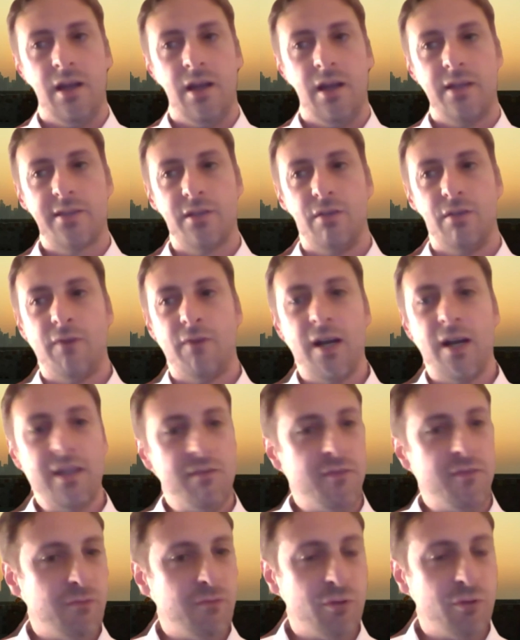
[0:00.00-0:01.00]
So
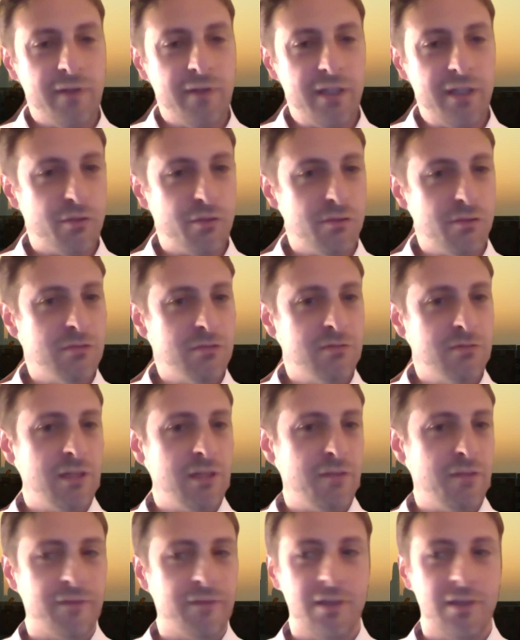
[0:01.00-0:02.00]
what do we do
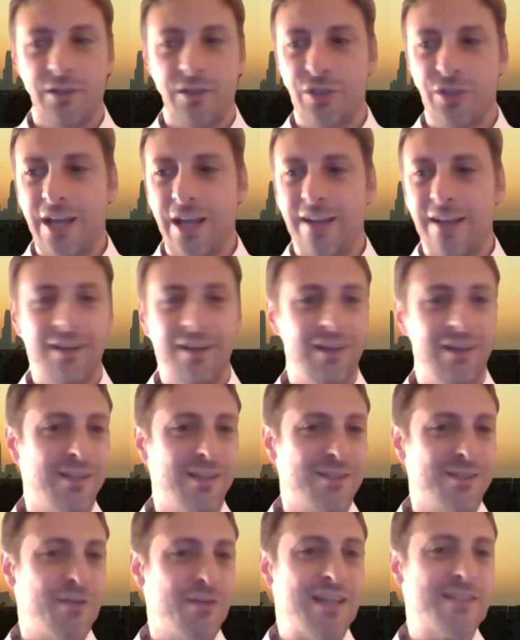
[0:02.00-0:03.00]
if the
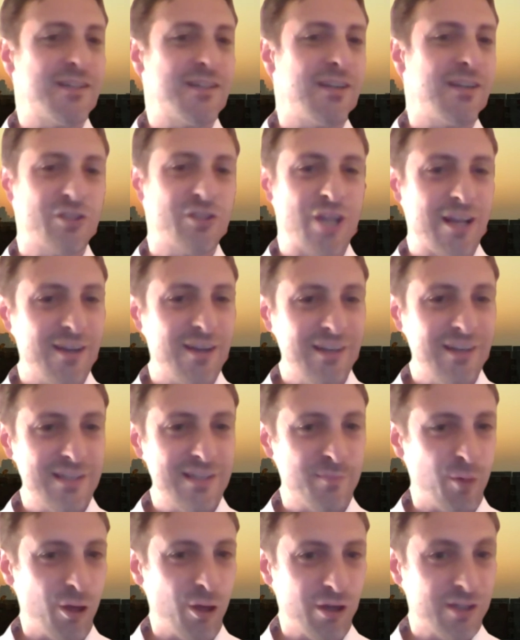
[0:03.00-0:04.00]
Suez channel is
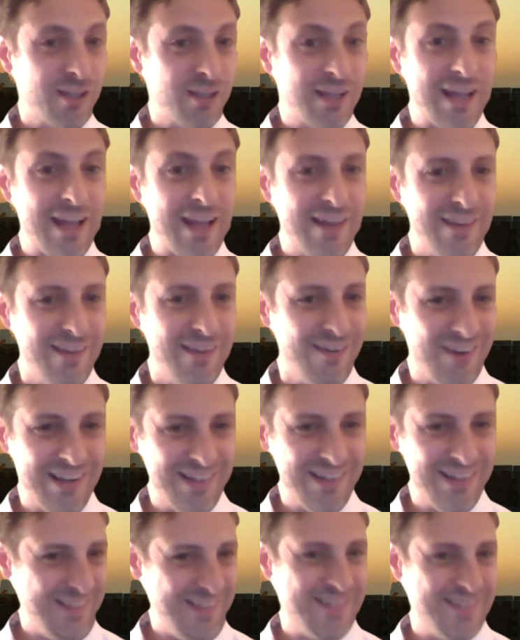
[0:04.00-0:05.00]
blocked again,
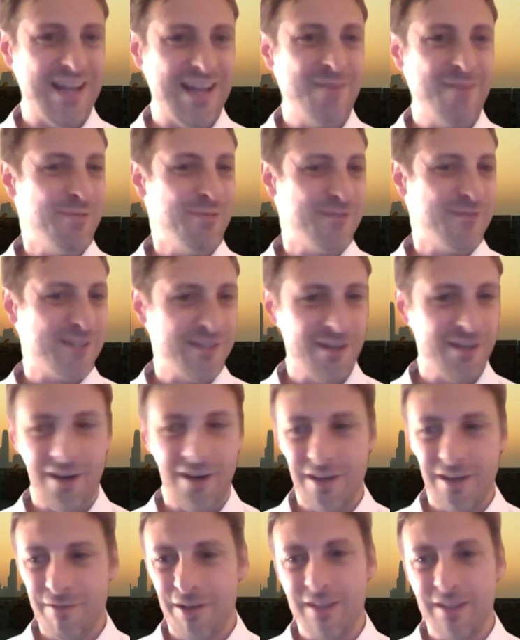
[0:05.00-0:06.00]
right? This type of
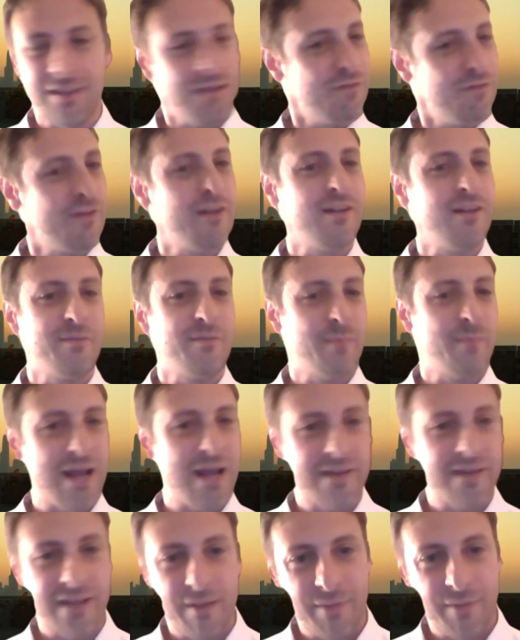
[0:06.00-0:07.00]
scenario. What if another
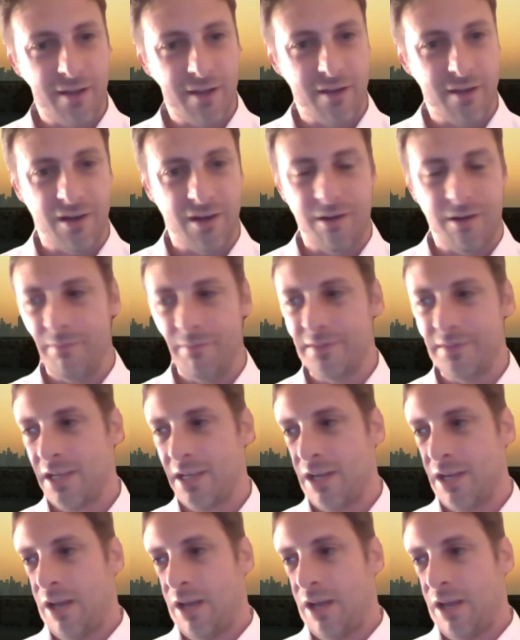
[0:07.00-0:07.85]
pandemic comes?